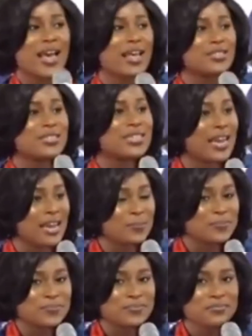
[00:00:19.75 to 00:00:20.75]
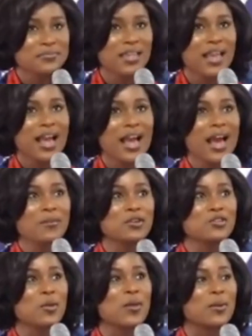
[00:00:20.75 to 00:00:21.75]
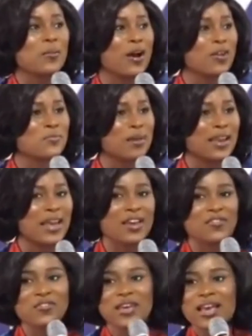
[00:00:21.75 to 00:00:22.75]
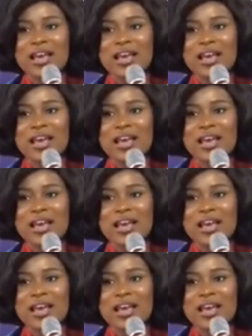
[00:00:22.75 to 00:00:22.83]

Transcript: And today, I'm going to talk about a part of my life